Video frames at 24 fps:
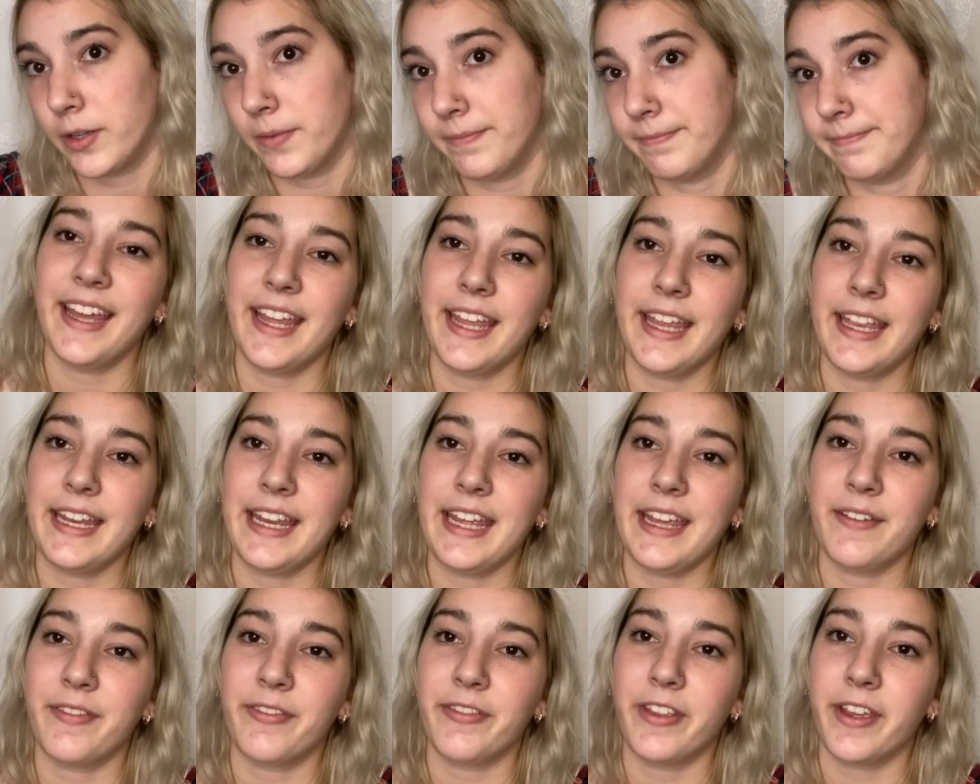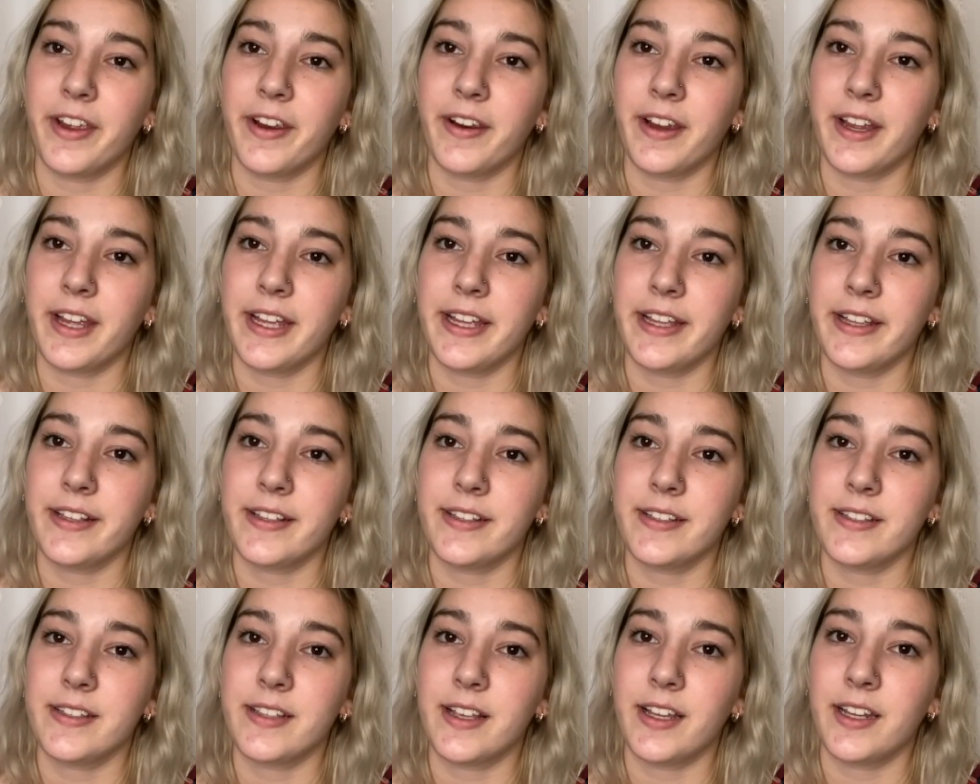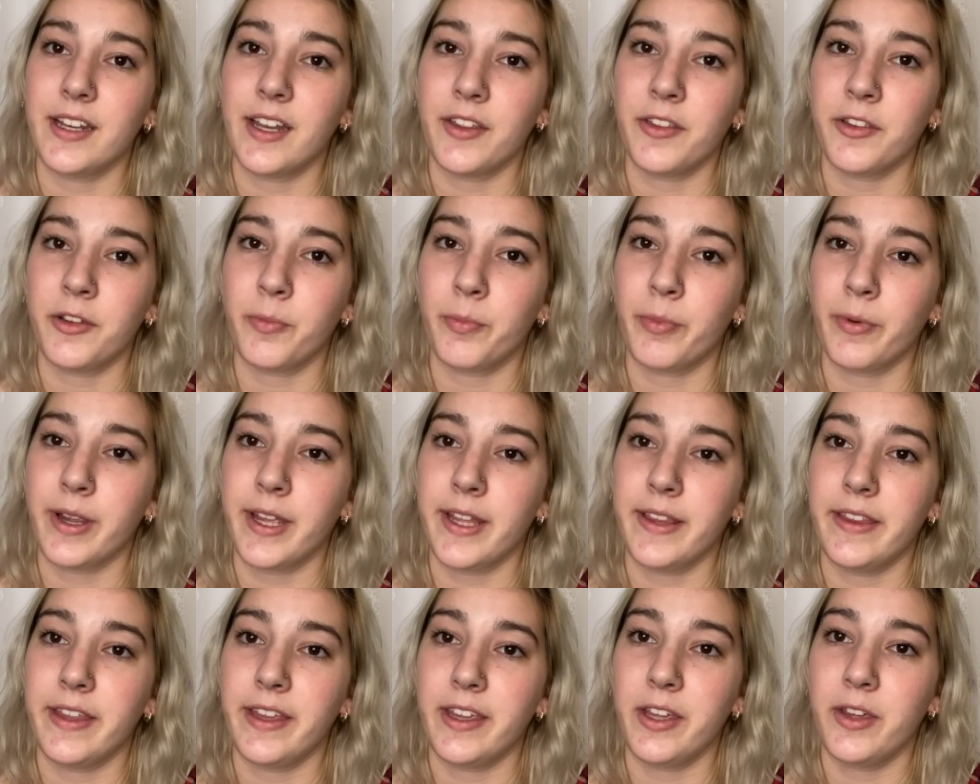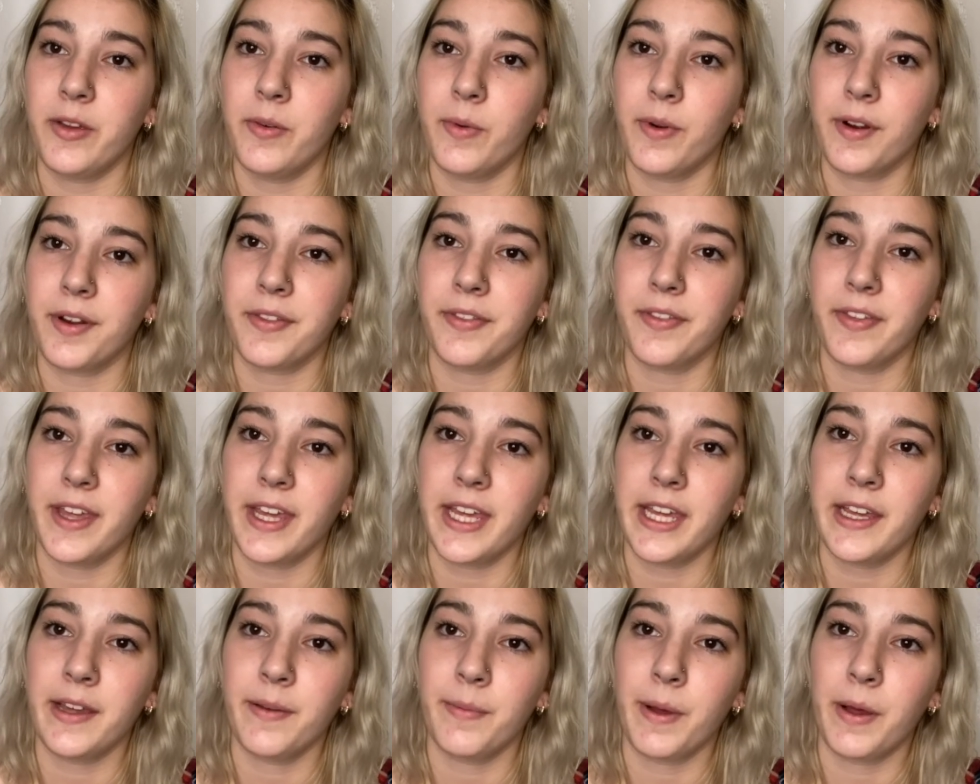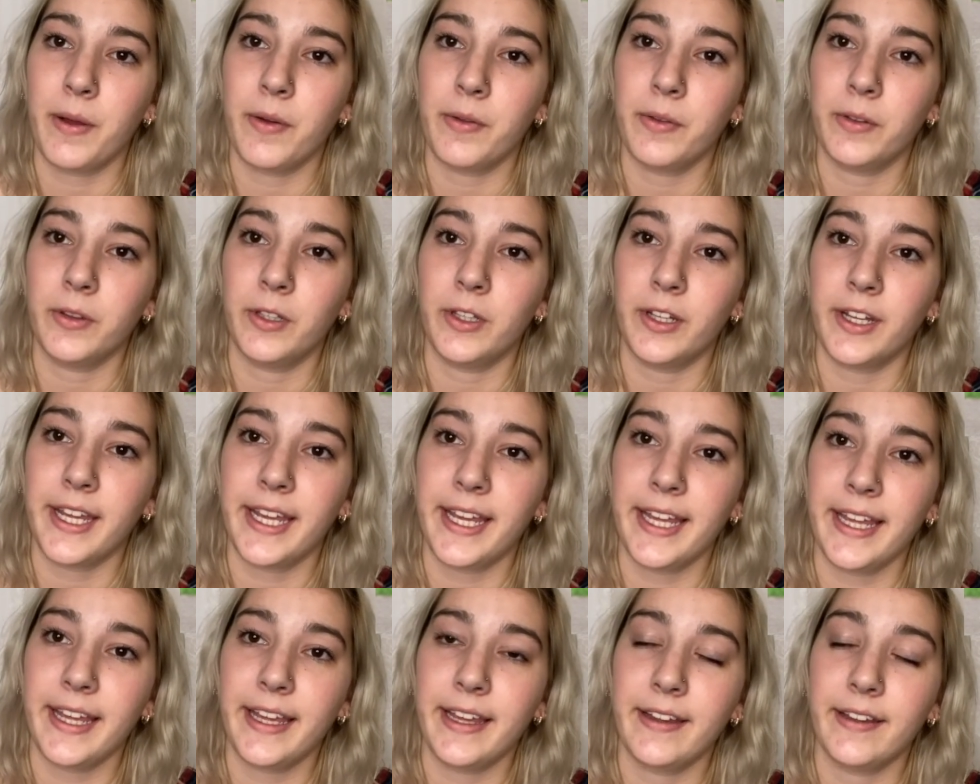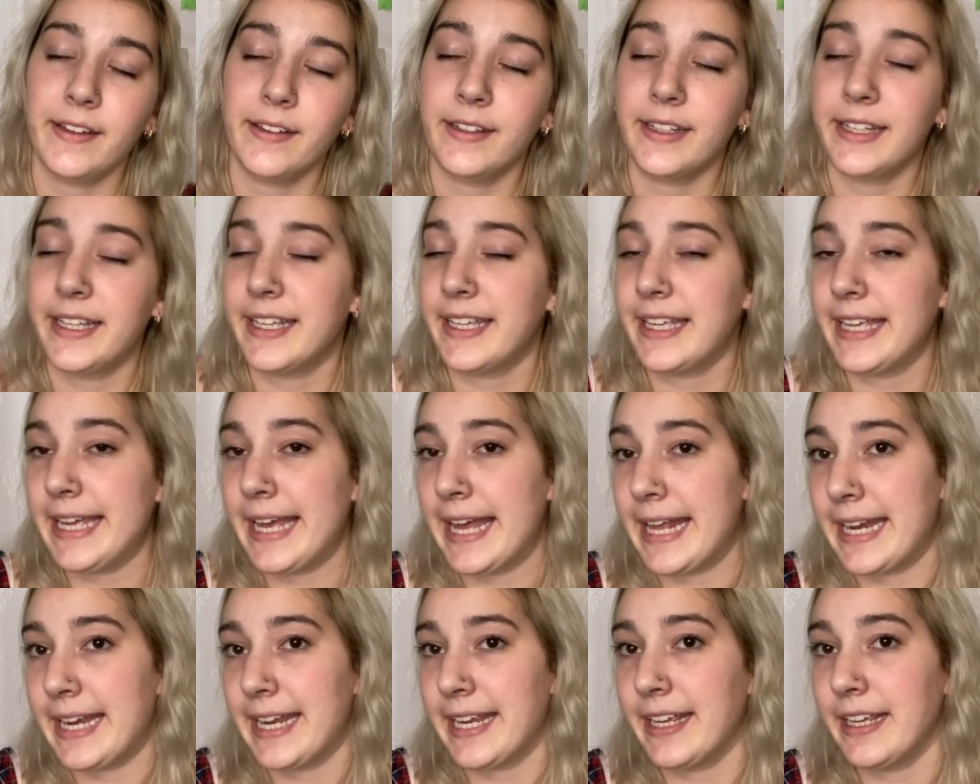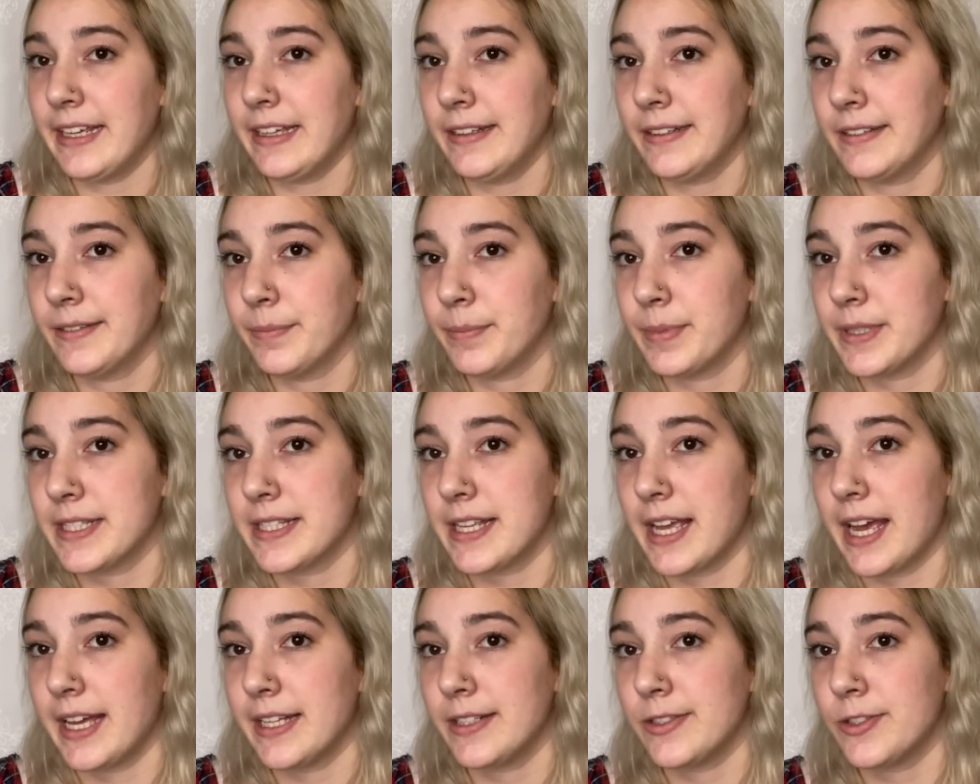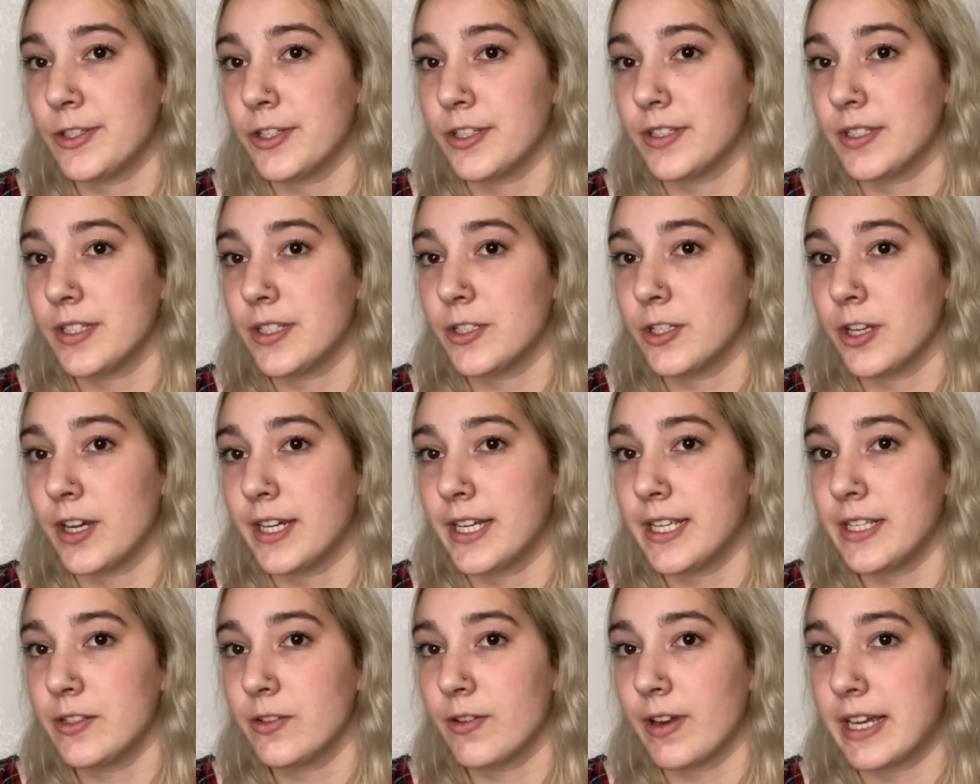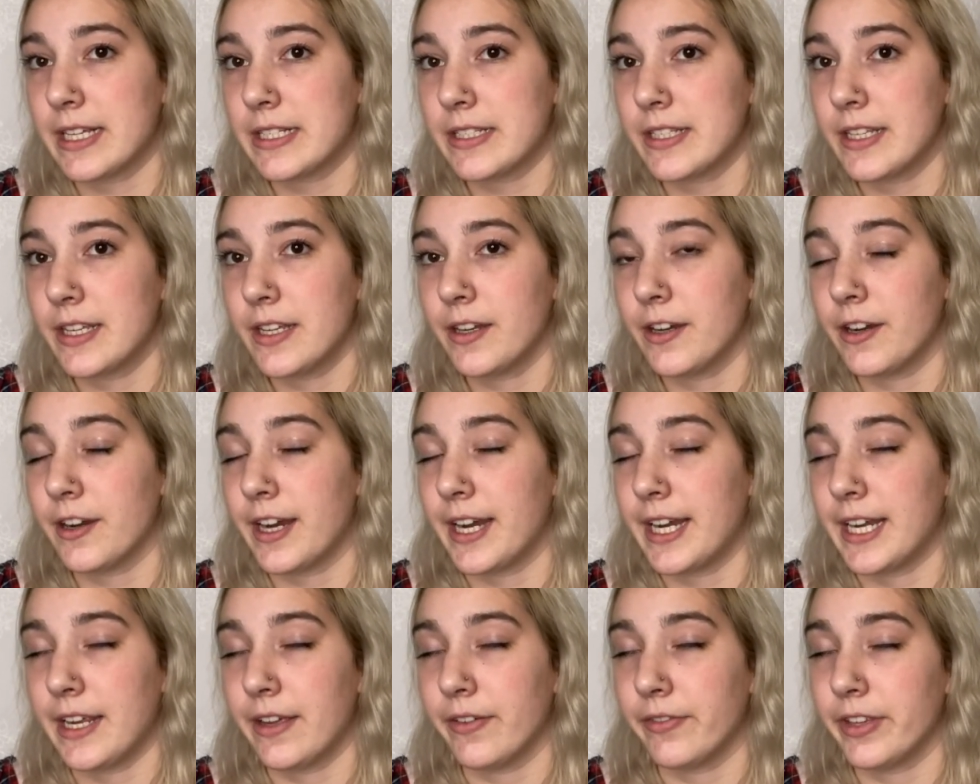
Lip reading: And if there is another breed that you are thinking about looking and getting, besides just a Chinese crested or any of